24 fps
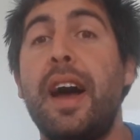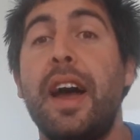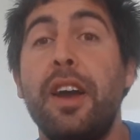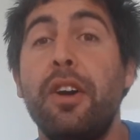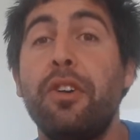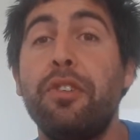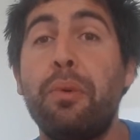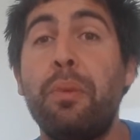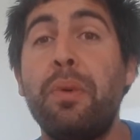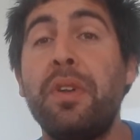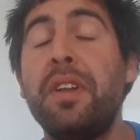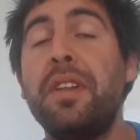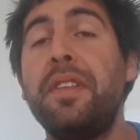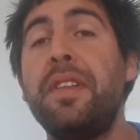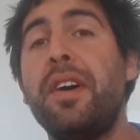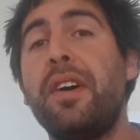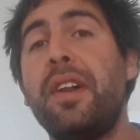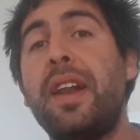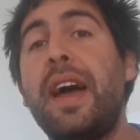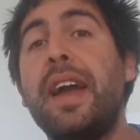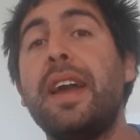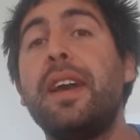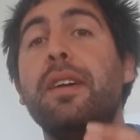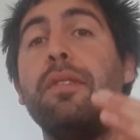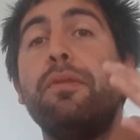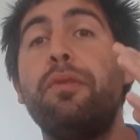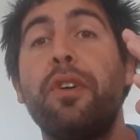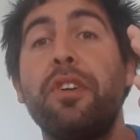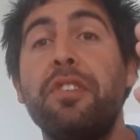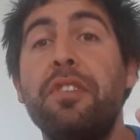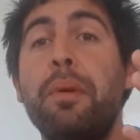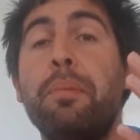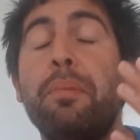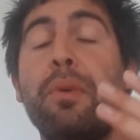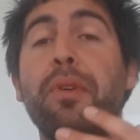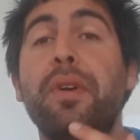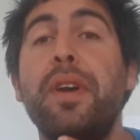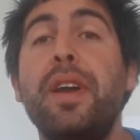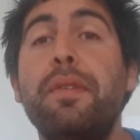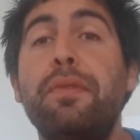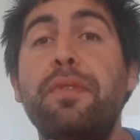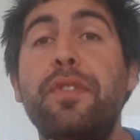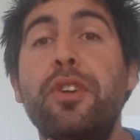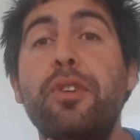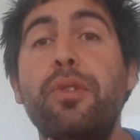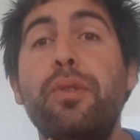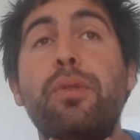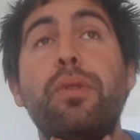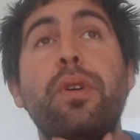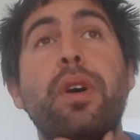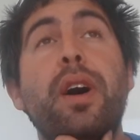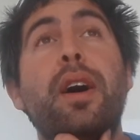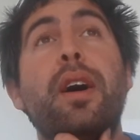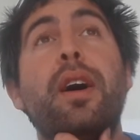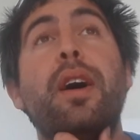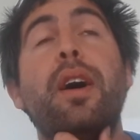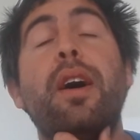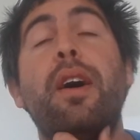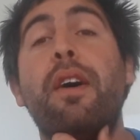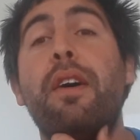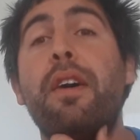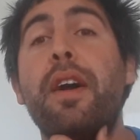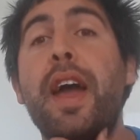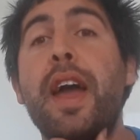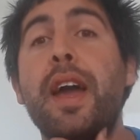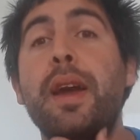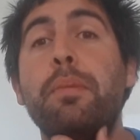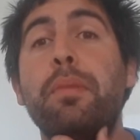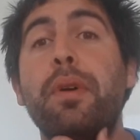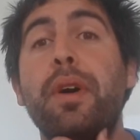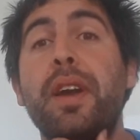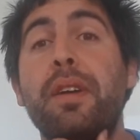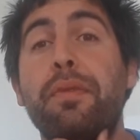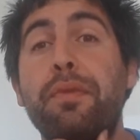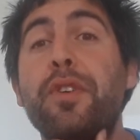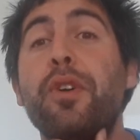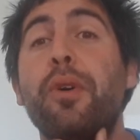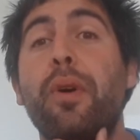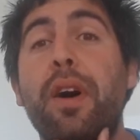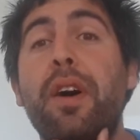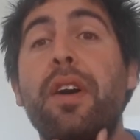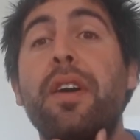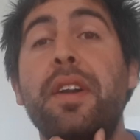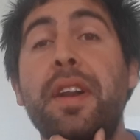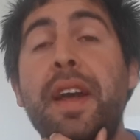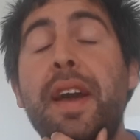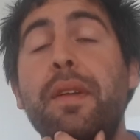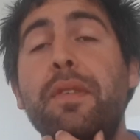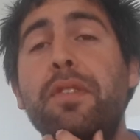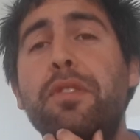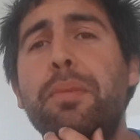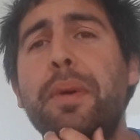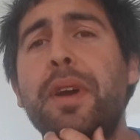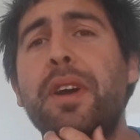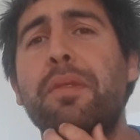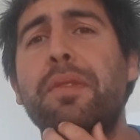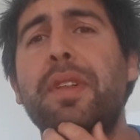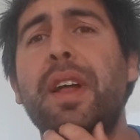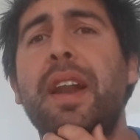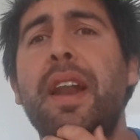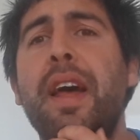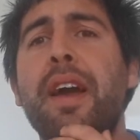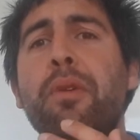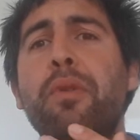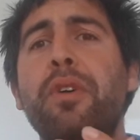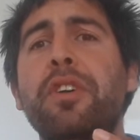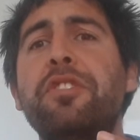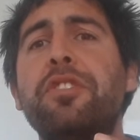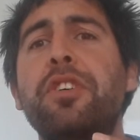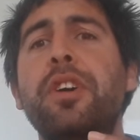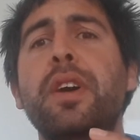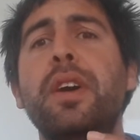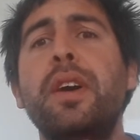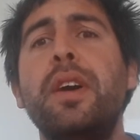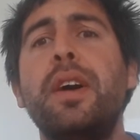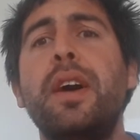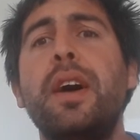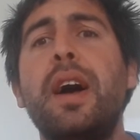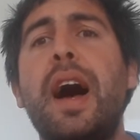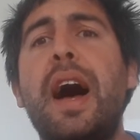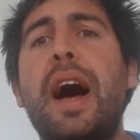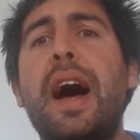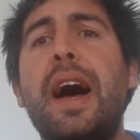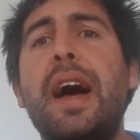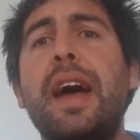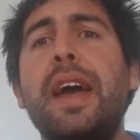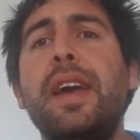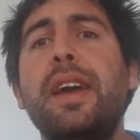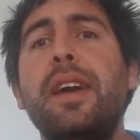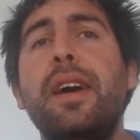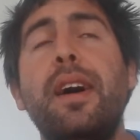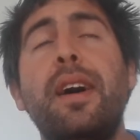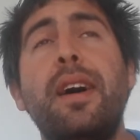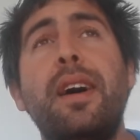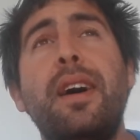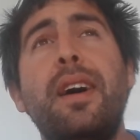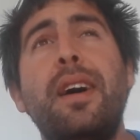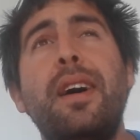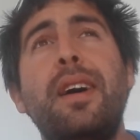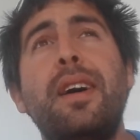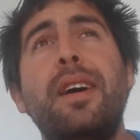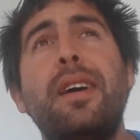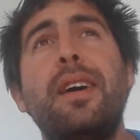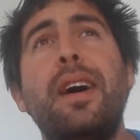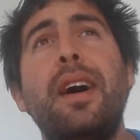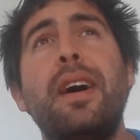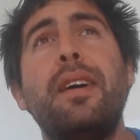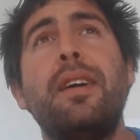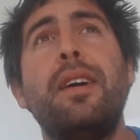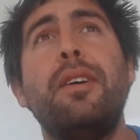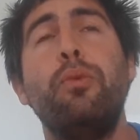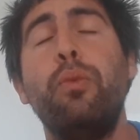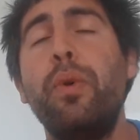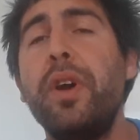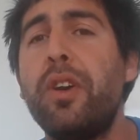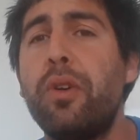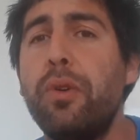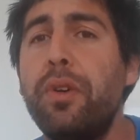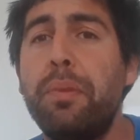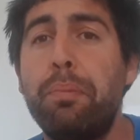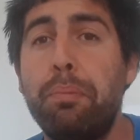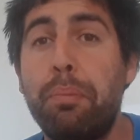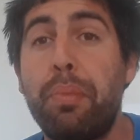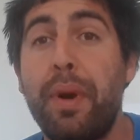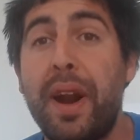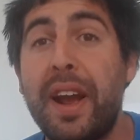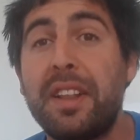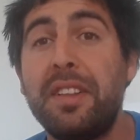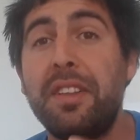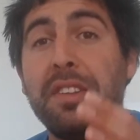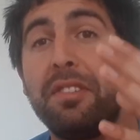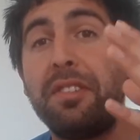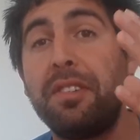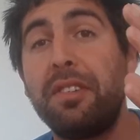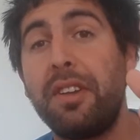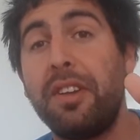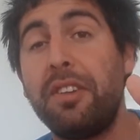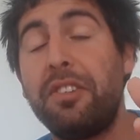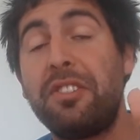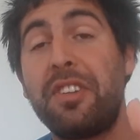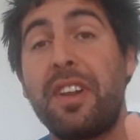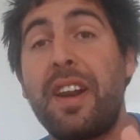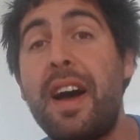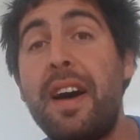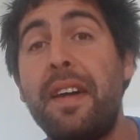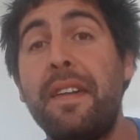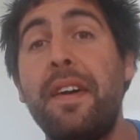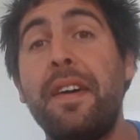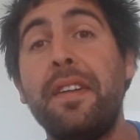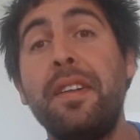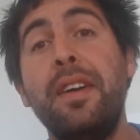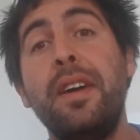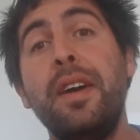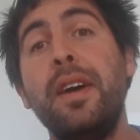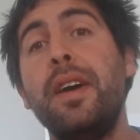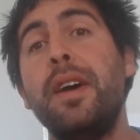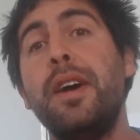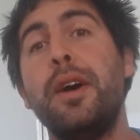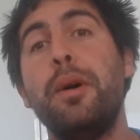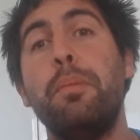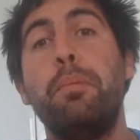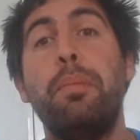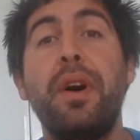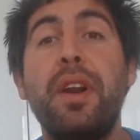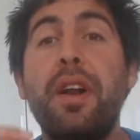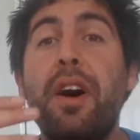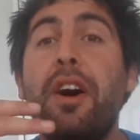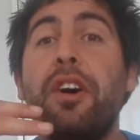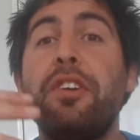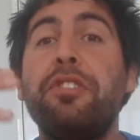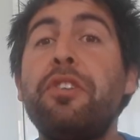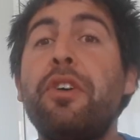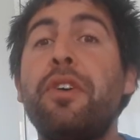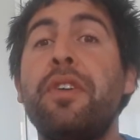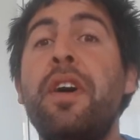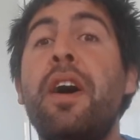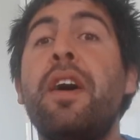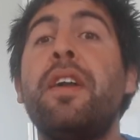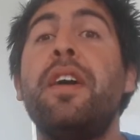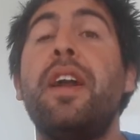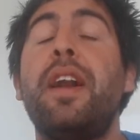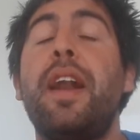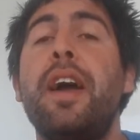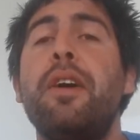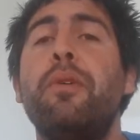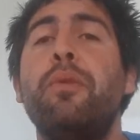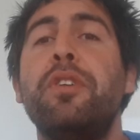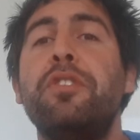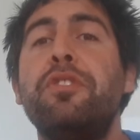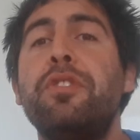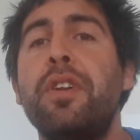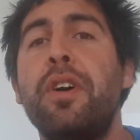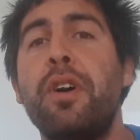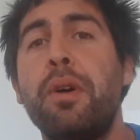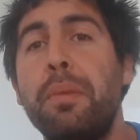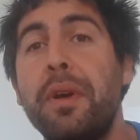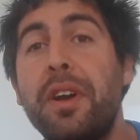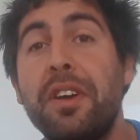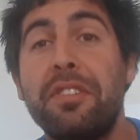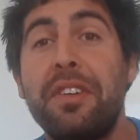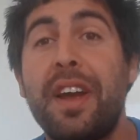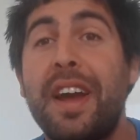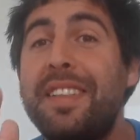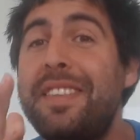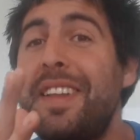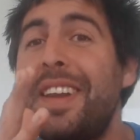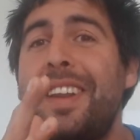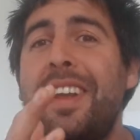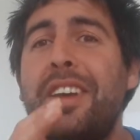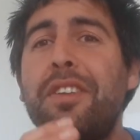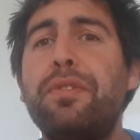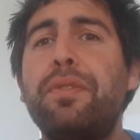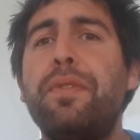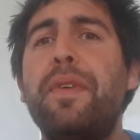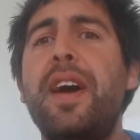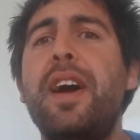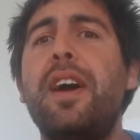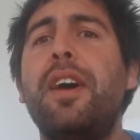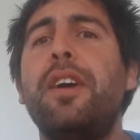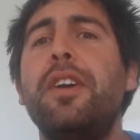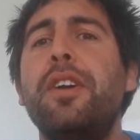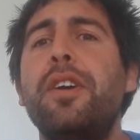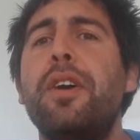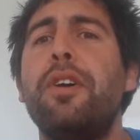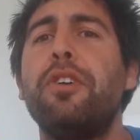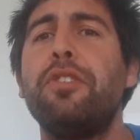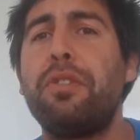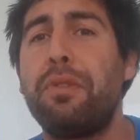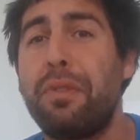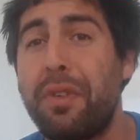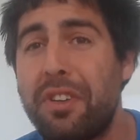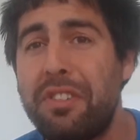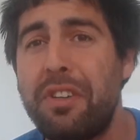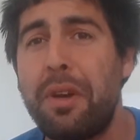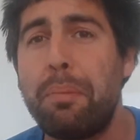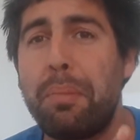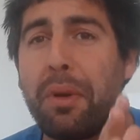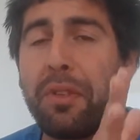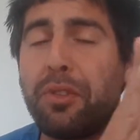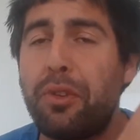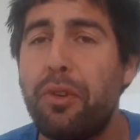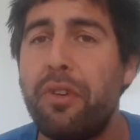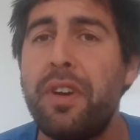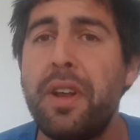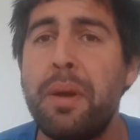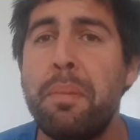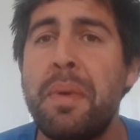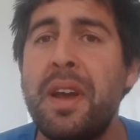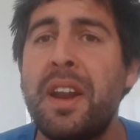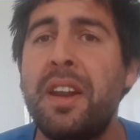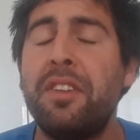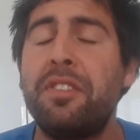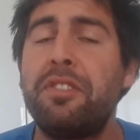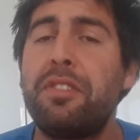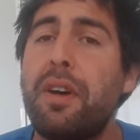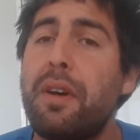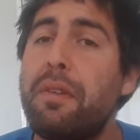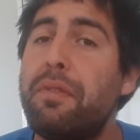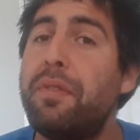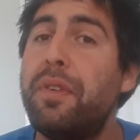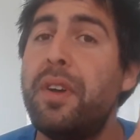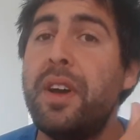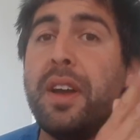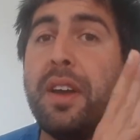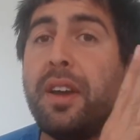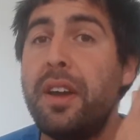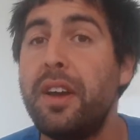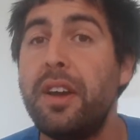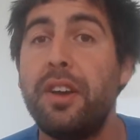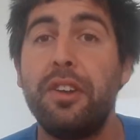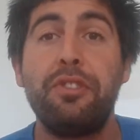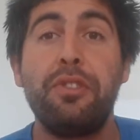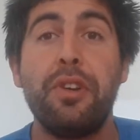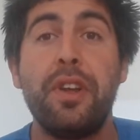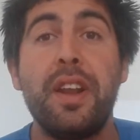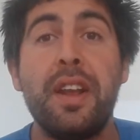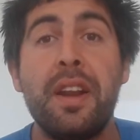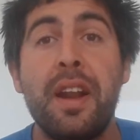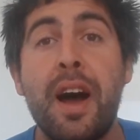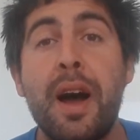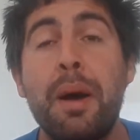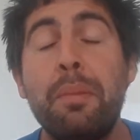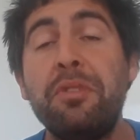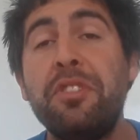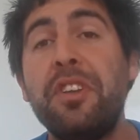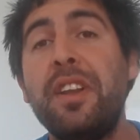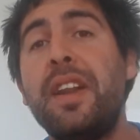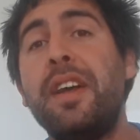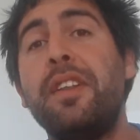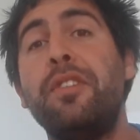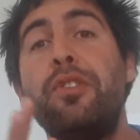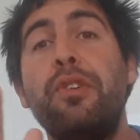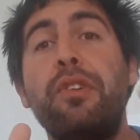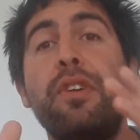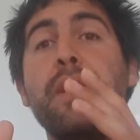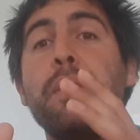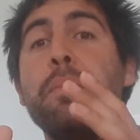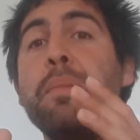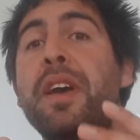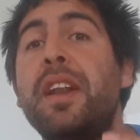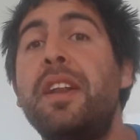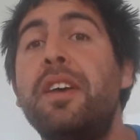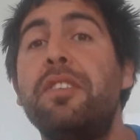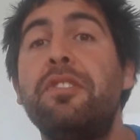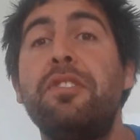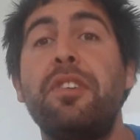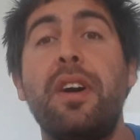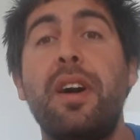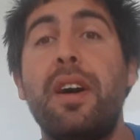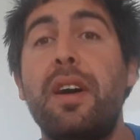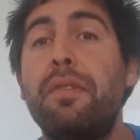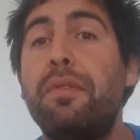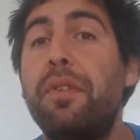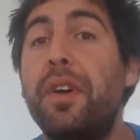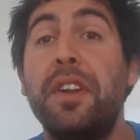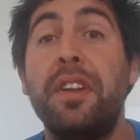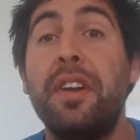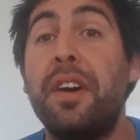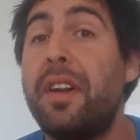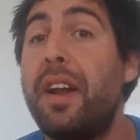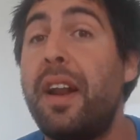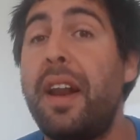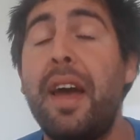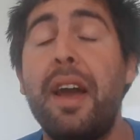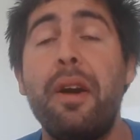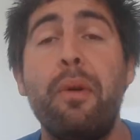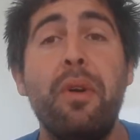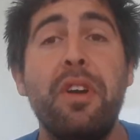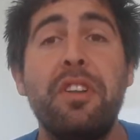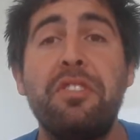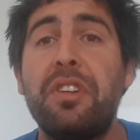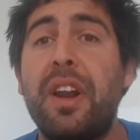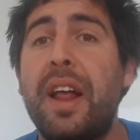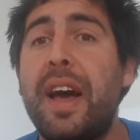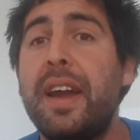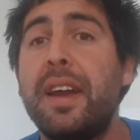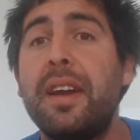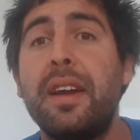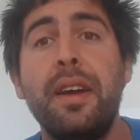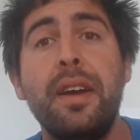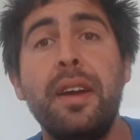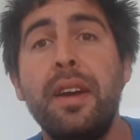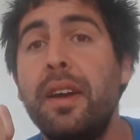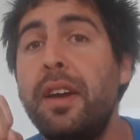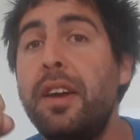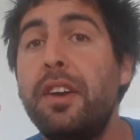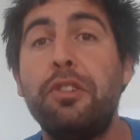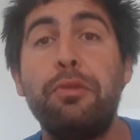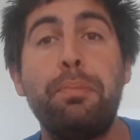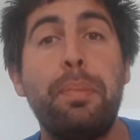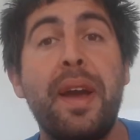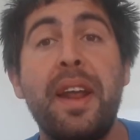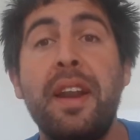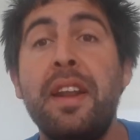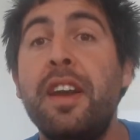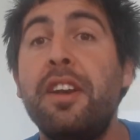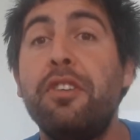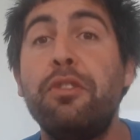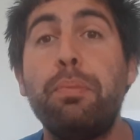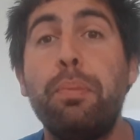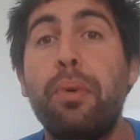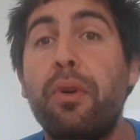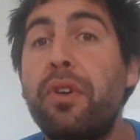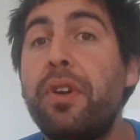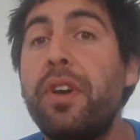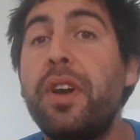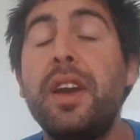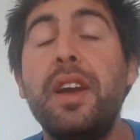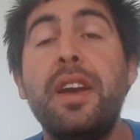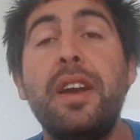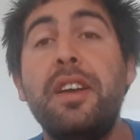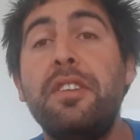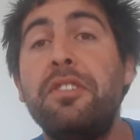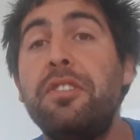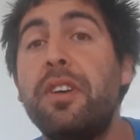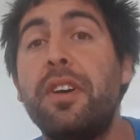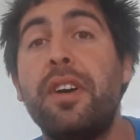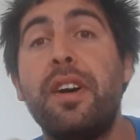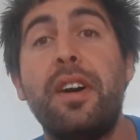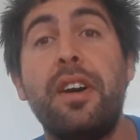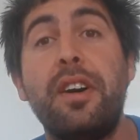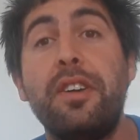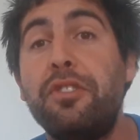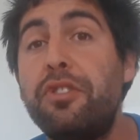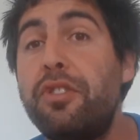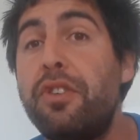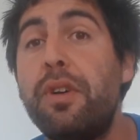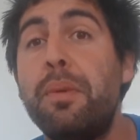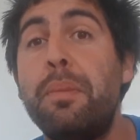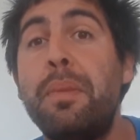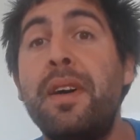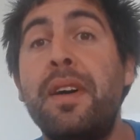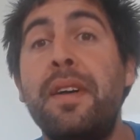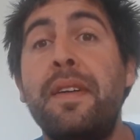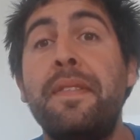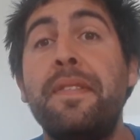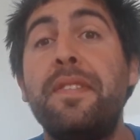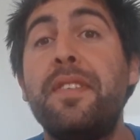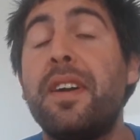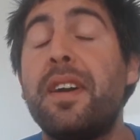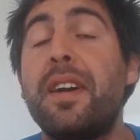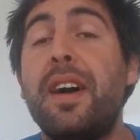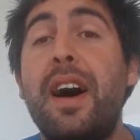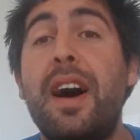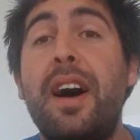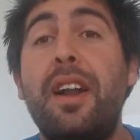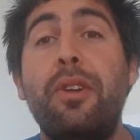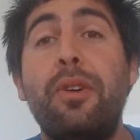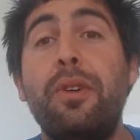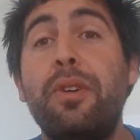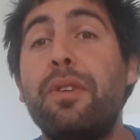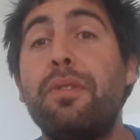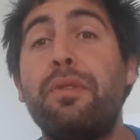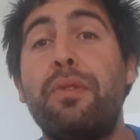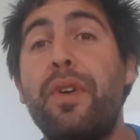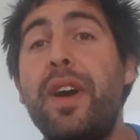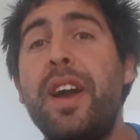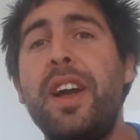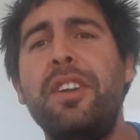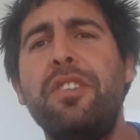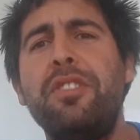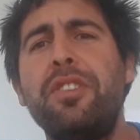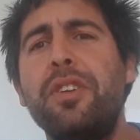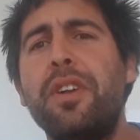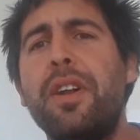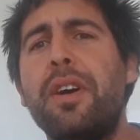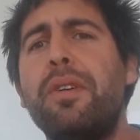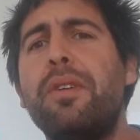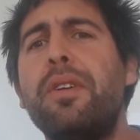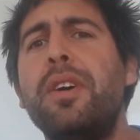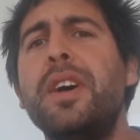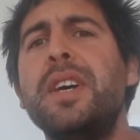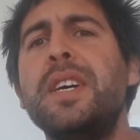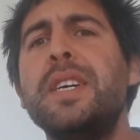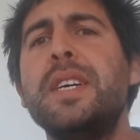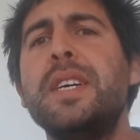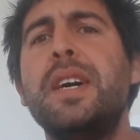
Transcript: also want to tell, for example, if you are a native speaker of the language, we could practice Sranan, but also another language, you know, because I think that's fair, you know. So for example, 30 minutes of Surinaams and then 30 minutes of another language, like Spanish, Portuguese, German, Tagalog, French, you know.